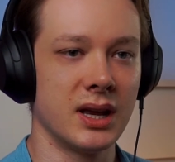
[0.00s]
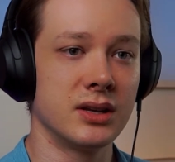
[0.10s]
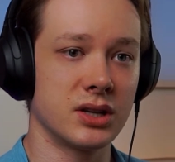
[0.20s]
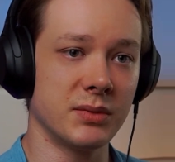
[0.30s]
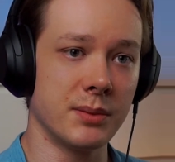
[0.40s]

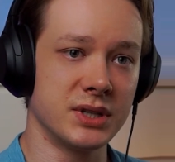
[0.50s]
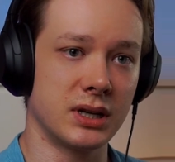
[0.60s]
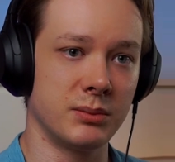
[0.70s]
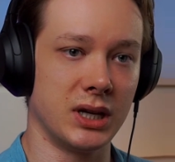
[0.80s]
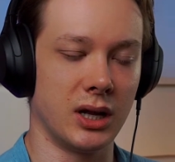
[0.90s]
Sometimes it can
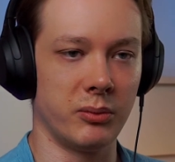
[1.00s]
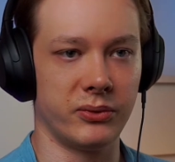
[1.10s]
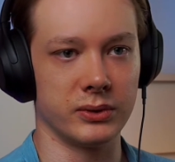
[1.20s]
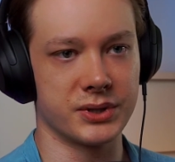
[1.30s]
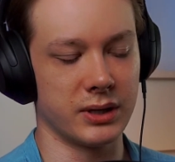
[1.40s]
be
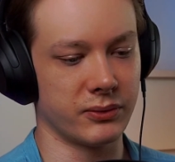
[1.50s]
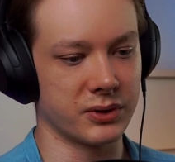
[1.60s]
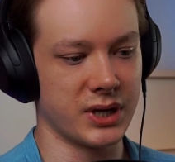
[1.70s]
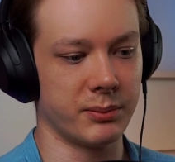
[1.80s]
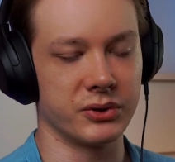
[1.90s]
helpful. Say, for
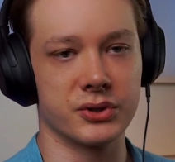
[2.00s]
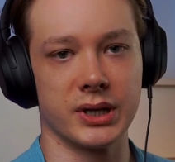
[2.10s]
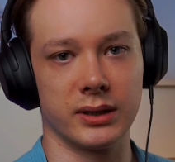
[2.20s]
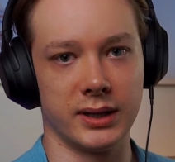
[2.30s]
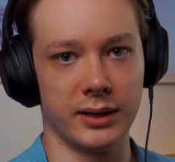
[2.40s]
example, you're
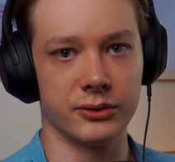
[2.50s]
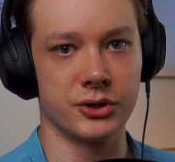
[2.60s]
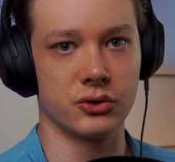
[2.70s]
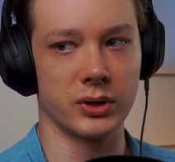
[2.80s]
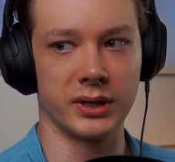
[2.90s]
selling an energy
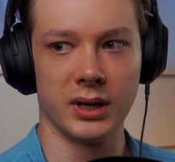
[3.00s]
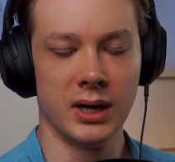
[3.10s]
drink.